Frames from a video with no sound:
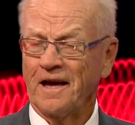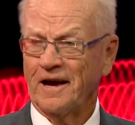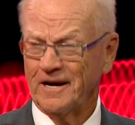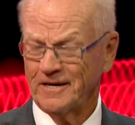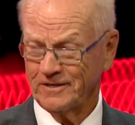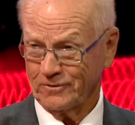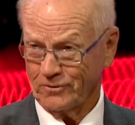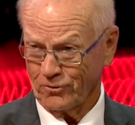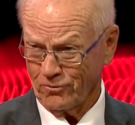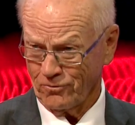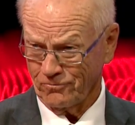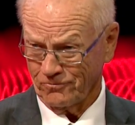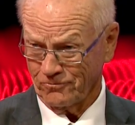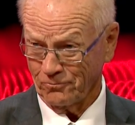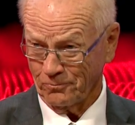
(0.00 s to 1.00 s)
has
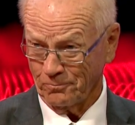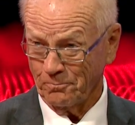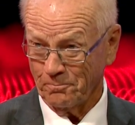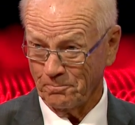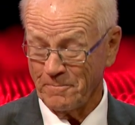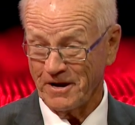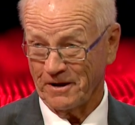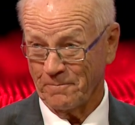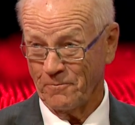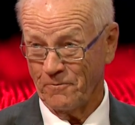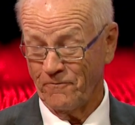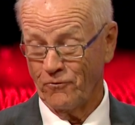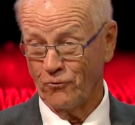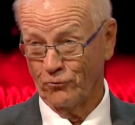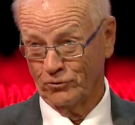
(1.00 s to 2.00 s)
grown to make
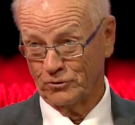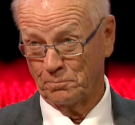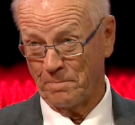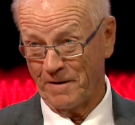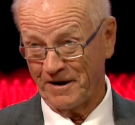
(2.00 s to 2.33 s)
huge